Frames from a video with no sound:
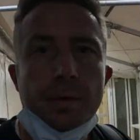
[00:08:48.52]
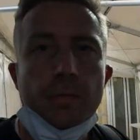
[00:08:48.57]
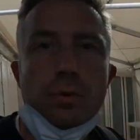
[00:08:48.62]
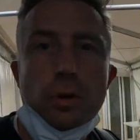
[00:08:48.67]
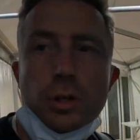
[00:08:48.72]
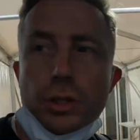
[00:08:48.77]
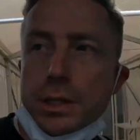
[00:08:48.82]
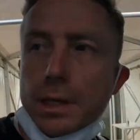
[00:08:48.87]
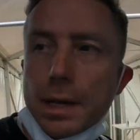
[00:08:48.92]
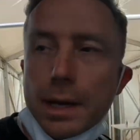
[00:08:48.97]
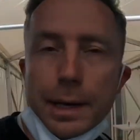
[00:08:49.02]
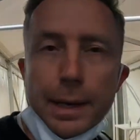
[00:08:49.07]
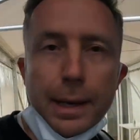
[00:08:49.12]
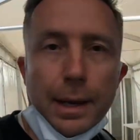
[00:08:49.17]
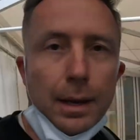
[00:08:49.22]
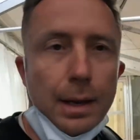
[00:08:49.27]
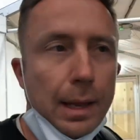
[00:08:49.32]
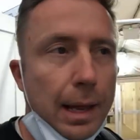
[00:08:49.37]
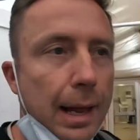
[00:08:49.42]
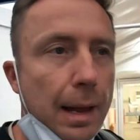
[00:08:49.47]
bit rushed
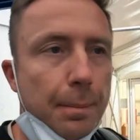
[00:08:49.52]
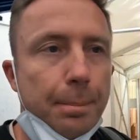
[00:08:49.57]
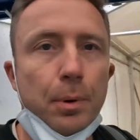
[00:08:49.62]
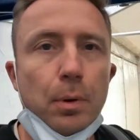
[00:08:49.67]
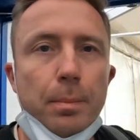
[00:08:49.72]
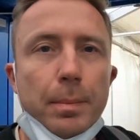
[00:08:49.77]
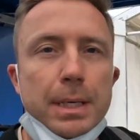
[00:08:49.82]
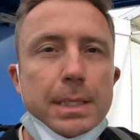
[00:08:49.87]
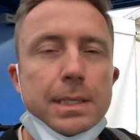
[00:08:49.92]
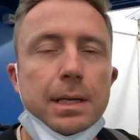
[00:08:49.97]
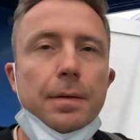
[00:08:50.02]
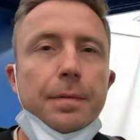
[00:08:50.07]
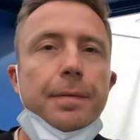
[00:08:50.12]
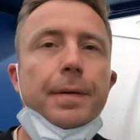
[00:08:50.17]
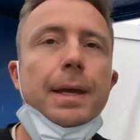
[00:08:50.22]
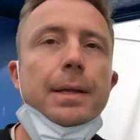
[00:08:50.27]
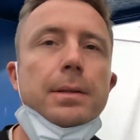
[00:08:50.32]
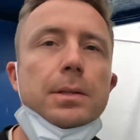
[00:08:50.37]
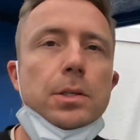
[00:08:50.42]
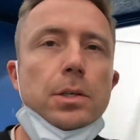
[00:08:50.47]
earlier. I booked myself
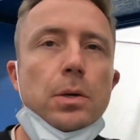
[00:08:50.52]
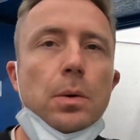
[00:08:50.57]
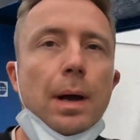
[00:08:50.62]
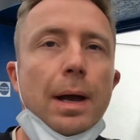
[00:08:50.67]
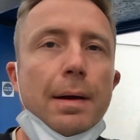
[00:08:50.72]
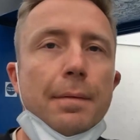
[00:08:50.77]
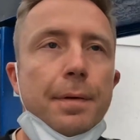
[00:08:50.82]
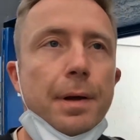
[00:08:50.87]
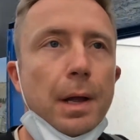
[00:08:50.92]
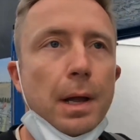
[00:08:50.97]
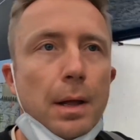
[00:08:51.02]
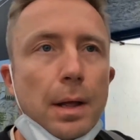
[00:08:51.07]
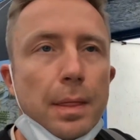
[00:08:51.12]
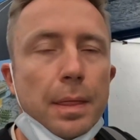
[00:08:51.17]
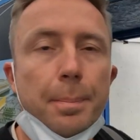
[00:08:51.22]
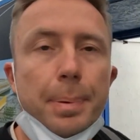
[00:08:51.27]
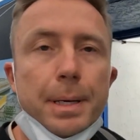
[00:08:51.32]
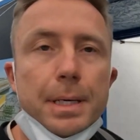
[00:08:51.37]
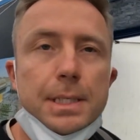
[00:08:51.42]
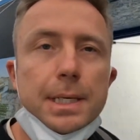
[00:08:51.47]
in to have
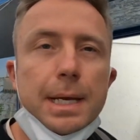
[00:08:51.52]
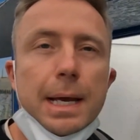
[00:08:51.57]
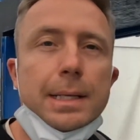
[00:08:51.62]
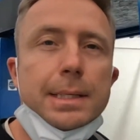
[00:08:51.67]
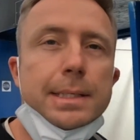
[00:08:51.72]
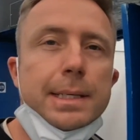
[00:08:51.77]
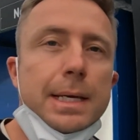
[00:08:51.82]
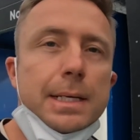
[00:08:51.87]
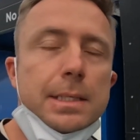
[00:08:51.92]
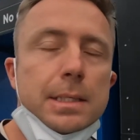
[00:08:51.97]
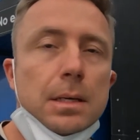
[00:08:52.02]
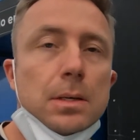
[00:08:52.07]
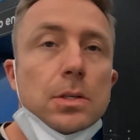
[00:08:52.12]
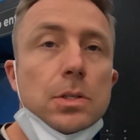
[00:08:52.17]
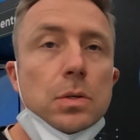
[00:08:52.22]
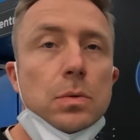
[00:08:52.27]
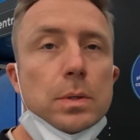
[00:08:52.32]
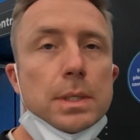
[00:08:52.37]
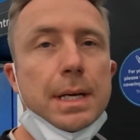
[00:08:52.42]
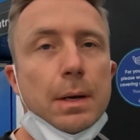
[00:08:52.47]
the PCR test as
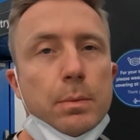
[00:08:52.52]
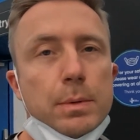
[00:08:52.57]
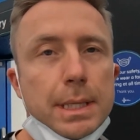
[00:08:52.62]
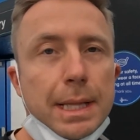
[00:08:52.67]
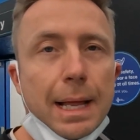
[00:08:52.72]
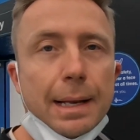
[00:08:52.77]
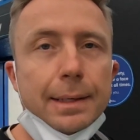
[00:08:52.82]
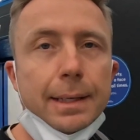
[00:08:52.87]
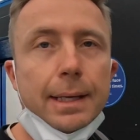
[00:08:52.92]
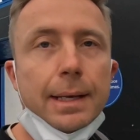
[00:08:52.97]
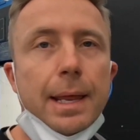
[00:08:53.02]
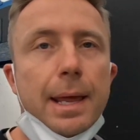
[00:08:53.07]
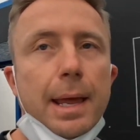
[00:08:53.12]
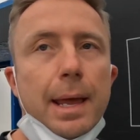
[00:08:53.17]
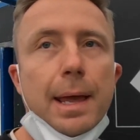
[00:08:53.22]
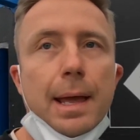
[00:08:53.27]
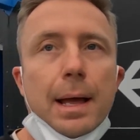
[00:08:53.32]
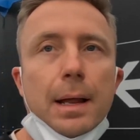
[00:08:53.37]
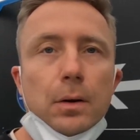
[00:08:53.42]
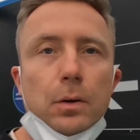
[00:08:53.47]
soon as I was landing
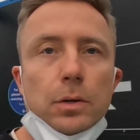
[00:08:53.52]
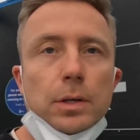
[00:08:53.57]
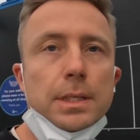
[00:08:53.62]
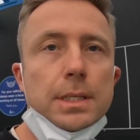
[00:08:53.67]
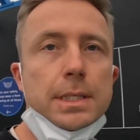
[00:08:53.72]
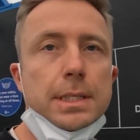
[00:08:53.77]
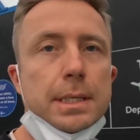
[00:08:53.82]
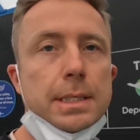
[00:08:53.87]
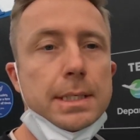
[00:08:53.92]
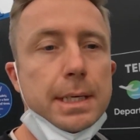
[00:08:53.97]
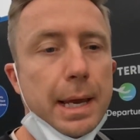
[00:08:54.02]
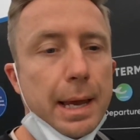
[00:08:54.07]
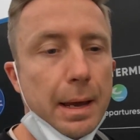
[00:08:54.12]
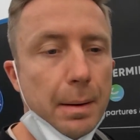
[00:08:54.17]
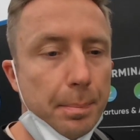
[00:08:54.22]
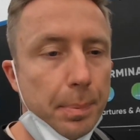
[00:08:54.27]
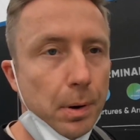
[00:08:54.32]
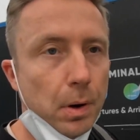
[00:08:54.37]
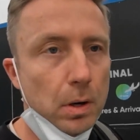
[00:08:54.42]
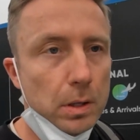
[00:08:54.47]
here at London City
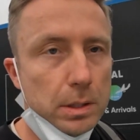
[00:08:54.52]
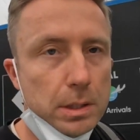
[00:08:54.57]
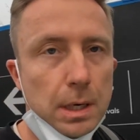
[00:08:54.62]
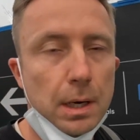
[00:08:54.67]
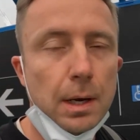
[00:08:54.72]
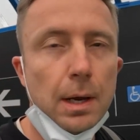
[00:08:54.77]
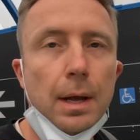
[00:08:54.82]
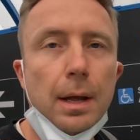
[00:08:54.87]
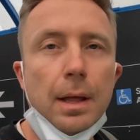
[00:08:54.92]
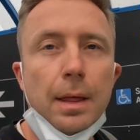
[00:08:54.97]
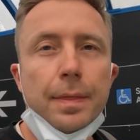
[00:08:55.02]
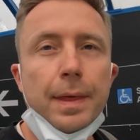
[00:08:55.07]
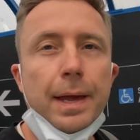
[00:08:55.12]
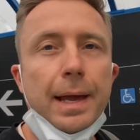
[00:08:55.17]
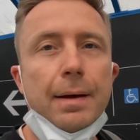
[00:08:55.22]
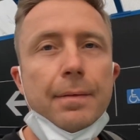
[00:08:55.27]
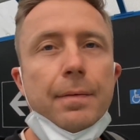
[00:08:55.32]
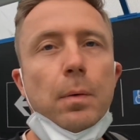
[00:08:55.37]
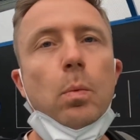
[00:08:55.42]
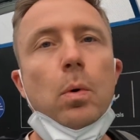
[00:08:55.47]
Airport. They
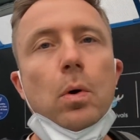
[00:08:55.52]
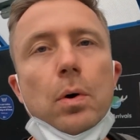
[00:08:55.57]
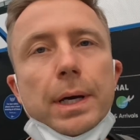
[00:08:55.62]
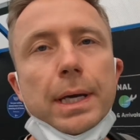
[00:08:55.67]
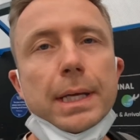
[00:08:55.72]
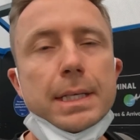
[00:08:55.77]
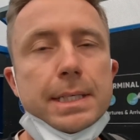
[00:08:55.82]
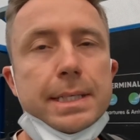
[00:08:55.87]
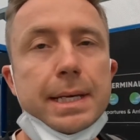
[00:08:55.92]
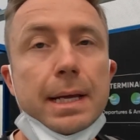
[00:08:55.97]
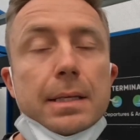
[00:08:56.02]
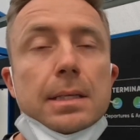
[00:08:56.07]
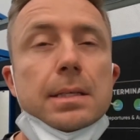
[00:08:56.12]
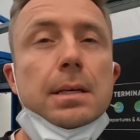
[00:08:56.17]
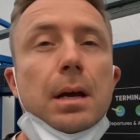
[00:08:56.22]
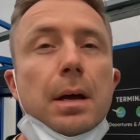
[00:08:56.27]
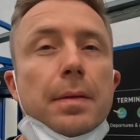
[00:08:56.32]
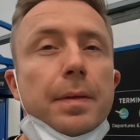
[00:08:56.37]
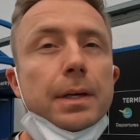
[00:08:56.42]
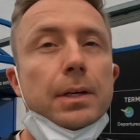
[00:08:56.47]
have a walk-in
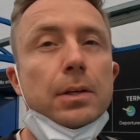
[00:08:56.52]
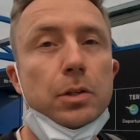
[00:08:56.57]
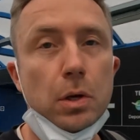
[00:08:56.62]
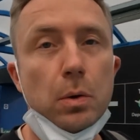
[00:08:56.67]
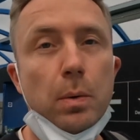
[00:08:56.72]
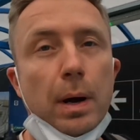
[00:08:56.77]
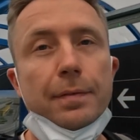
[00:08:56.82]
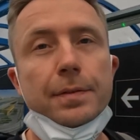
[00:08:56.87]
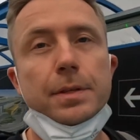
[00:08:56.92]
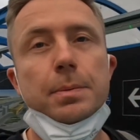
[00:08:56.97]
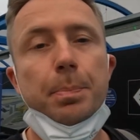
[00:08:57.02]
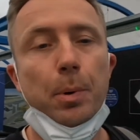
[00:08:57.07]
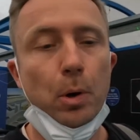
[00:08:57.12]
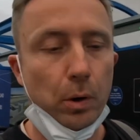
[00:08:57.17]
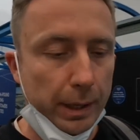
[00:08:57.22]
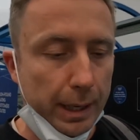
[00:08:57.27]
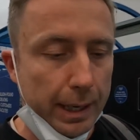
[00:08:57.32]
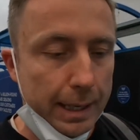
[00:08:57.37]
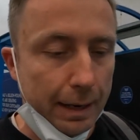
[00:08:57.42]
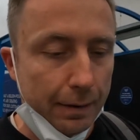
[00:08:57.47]
centre that you do have to
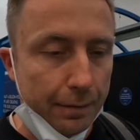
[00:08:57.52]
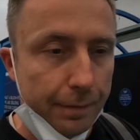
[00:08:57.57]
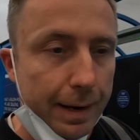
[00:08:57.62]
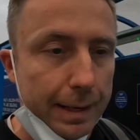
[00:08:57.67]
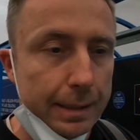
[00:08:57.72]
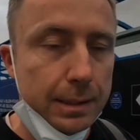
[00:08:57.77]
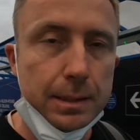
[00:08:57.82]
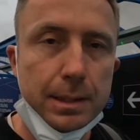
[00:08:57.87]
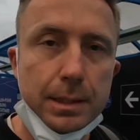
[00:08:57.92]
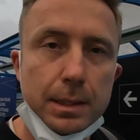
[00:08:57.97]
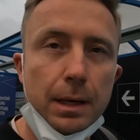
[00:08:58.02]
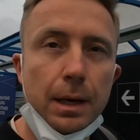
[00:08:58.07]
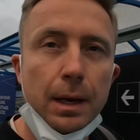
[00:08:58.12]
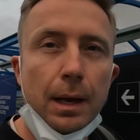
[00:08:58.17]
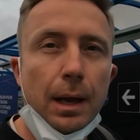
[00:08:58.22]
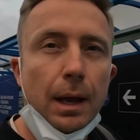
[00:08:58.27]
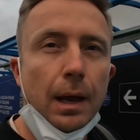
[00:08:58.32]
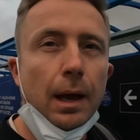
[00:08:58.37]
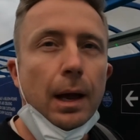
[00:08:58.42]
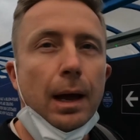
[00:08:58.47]
book in advance.
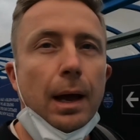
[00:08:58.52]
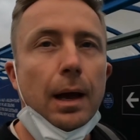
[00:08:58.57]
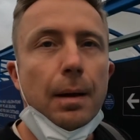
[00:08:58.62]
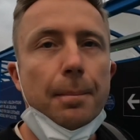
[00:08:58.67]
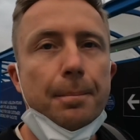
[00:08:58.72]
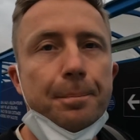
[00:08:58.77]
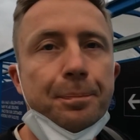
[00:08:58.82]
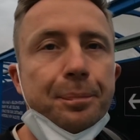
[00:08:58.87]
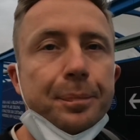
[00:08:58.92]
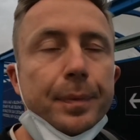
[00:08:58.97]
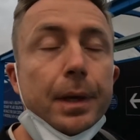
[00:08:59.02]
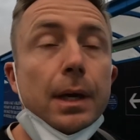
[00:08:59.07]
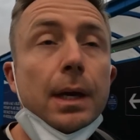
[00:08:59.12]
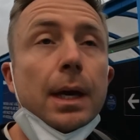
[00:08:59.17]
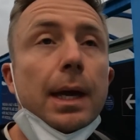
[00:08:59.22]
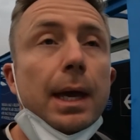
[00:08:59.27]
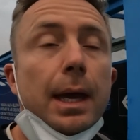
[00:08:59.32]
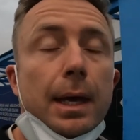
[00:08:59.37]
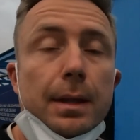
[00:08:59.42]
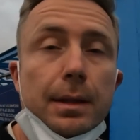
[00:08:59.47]

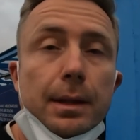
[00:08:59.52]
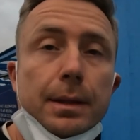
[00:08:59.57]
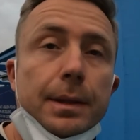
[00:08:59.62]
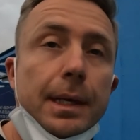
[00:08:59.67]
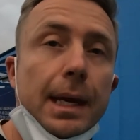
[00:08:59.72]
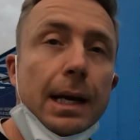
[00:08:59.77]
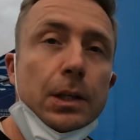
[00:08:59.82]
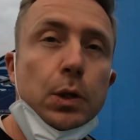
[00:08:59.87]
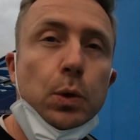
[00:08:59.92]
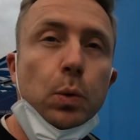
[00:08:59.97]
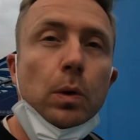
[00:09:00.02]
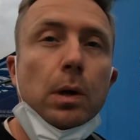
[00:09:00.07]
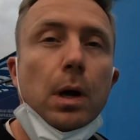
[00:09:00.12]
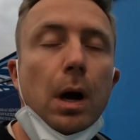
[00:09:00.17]
The actual